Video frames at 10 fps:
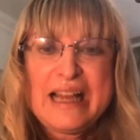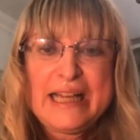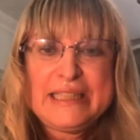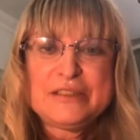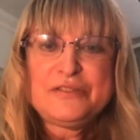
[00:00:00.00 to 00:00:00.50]

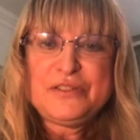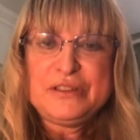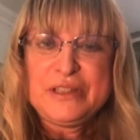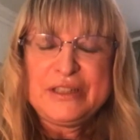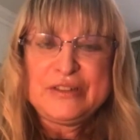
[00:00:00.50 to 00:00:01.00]
and a few
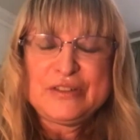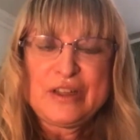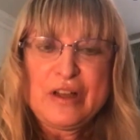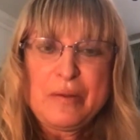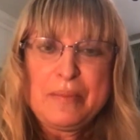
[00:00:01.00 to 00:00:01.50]
years
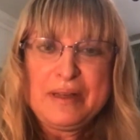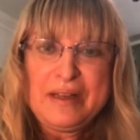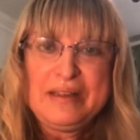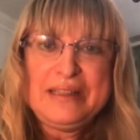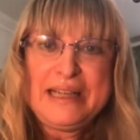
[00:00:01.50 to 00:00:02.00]

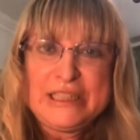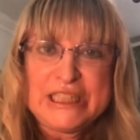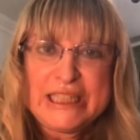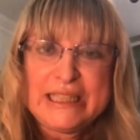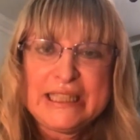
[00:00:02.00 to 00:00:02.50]

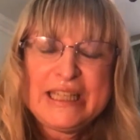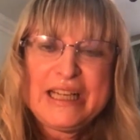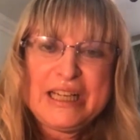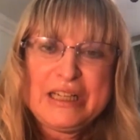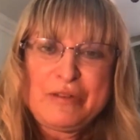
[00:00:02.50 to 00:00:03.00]
later,
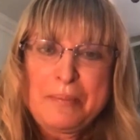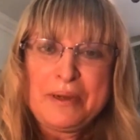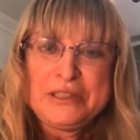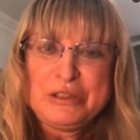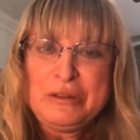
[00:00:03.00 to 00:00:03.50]

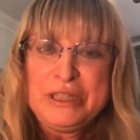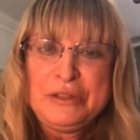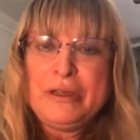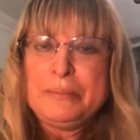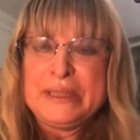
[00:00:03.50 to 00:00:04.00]
Rabbi Julia
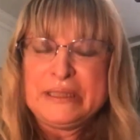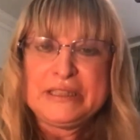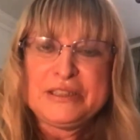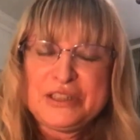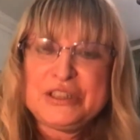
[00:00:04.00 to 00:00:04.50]

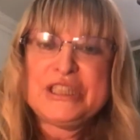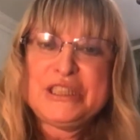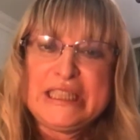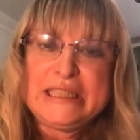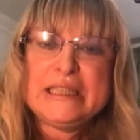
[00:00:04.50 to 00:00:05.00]
Neuberger
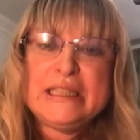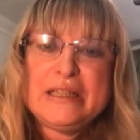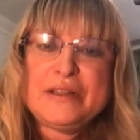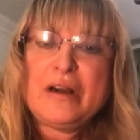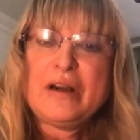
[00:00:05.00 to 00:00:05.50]
suggested
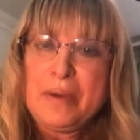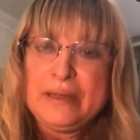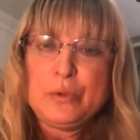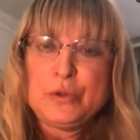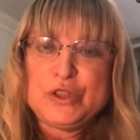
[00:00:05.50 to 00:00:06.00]
that I might
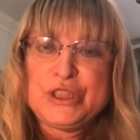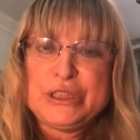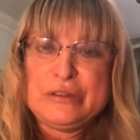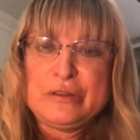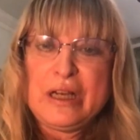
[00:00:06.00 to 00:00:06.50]
want
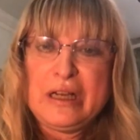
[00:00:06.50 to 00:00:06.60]
to